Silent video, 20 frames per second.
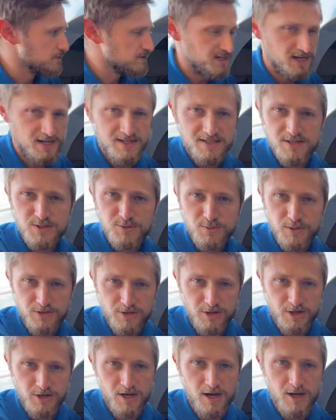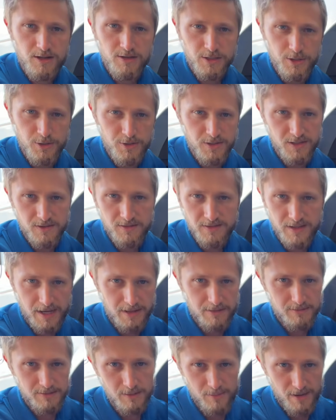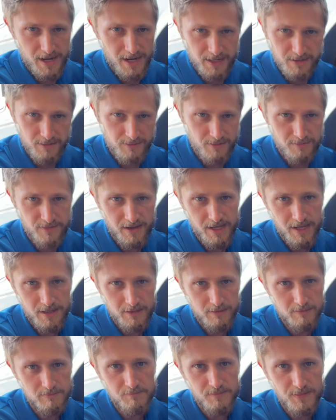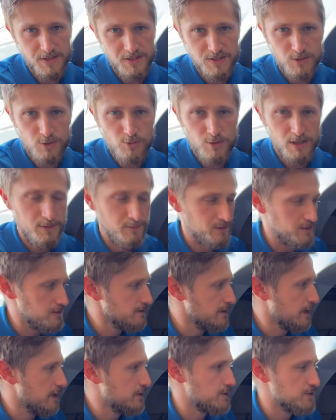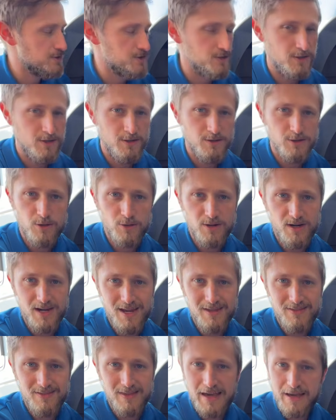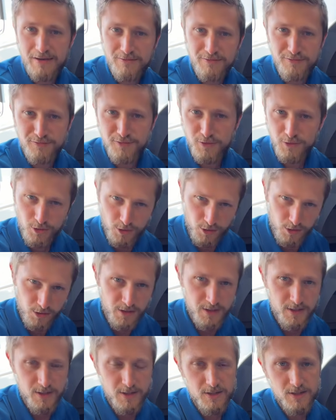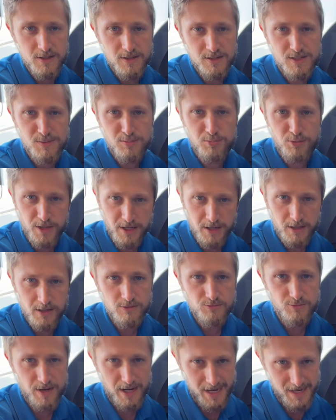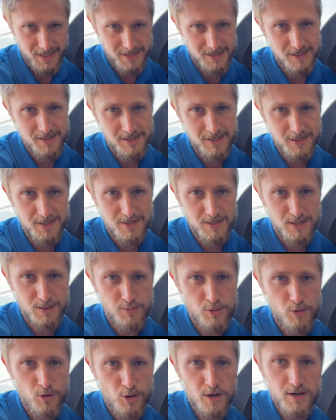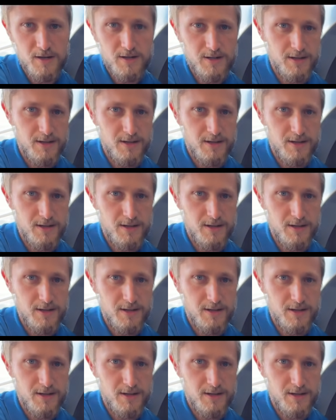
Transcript: cases, when they're not loaded, that the back of the van is quite a bit lighter, so you don't need that full spring rate to support